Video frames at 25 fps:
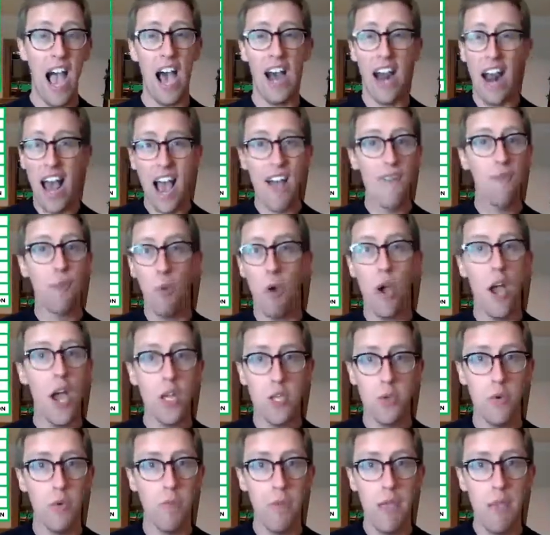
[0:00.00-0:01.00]
And I
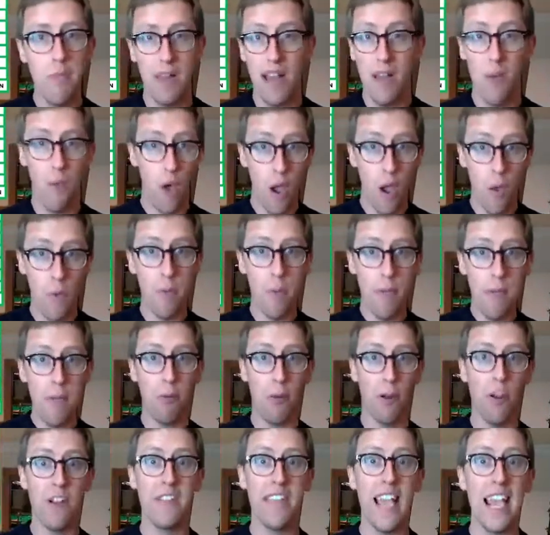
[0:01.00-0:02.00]
work with
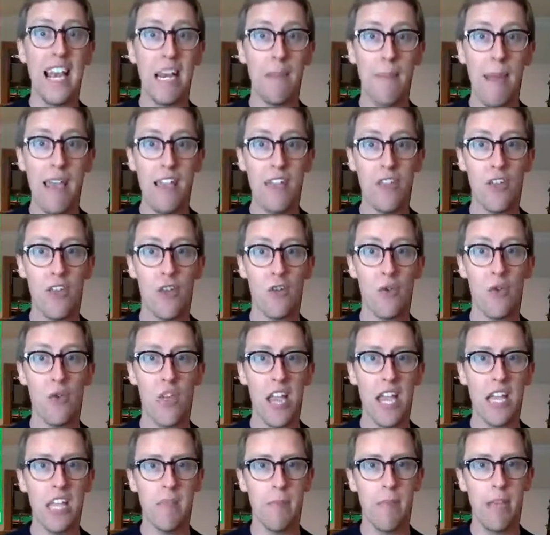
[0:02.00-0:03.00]
people on a daily basis who
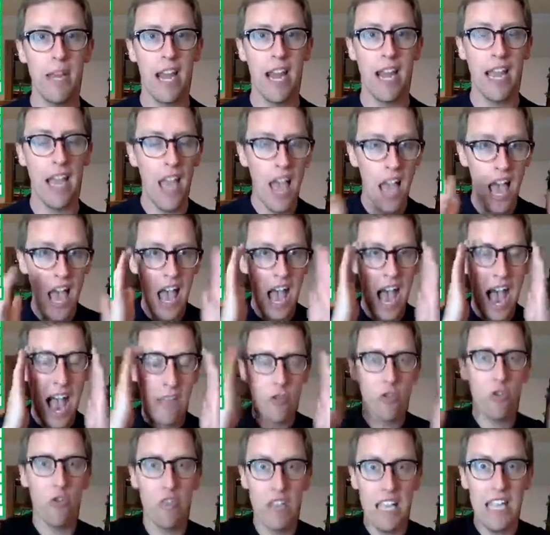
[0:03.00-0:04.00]
say to me, like, I
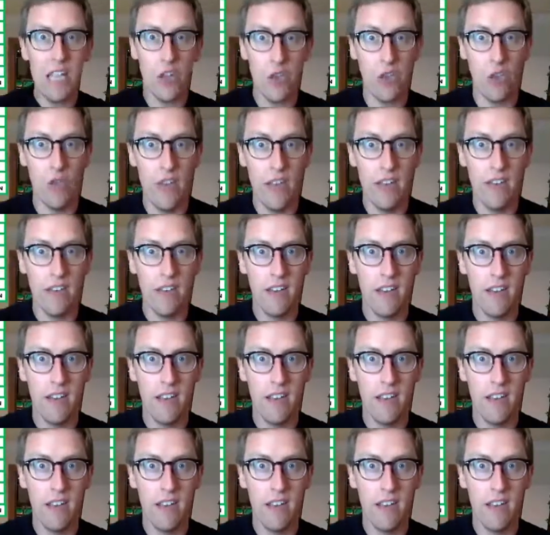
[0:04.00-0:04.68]
just need something.